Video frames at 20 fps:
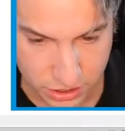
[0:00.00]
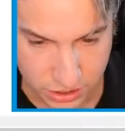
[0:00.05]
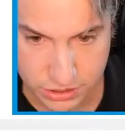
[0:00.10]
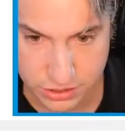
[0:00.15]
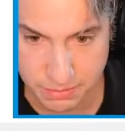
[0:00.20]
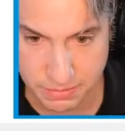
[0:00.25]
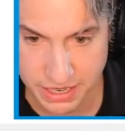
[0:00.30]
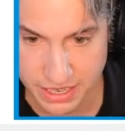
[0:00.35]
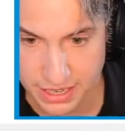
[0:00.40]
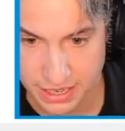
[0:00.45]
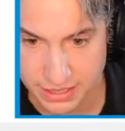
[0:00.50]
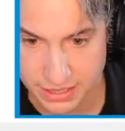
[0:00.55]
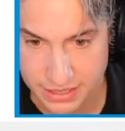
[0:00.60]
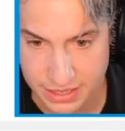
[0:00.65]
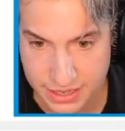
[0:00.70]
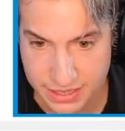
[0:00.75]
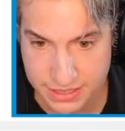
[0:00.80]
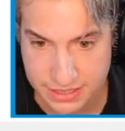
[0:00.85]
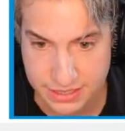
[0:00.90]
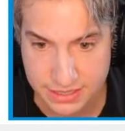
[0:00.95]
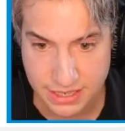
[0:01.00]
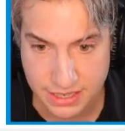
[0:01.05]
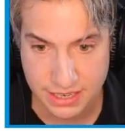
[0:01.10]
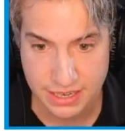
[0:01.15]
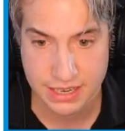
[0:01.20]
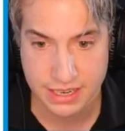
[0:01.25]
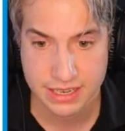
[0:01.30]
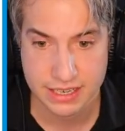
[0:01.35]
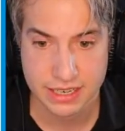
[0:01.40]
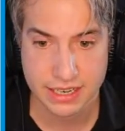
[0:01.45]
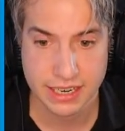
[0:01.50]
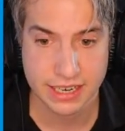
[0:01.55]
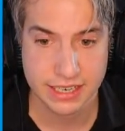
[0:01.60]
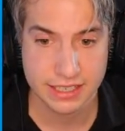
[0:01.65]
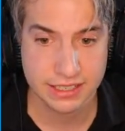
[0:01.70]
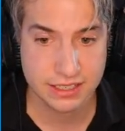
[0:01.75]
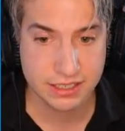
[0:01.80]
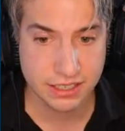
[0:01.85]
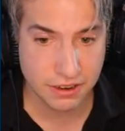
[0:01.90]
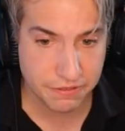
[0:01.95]
something like this. And
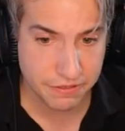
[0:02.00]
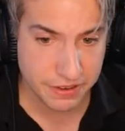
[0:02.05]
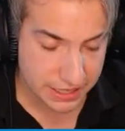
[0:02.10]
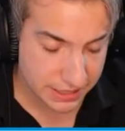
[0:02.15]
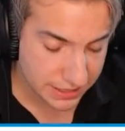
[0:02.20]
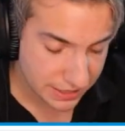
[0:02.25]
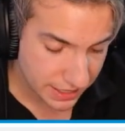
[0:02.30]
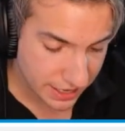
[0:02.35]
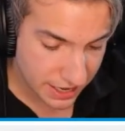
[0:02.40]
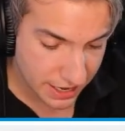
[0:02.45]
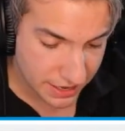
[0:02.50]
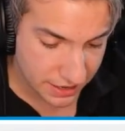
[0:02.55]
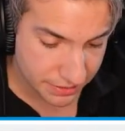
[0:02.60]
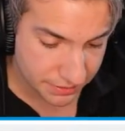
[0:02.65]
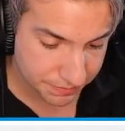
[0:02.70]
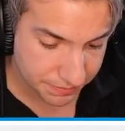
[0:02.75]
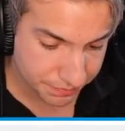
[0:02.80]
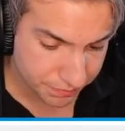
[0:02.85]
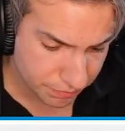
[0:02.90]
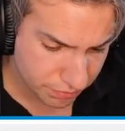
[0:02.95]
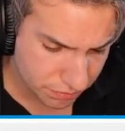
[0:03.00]
in suffix again,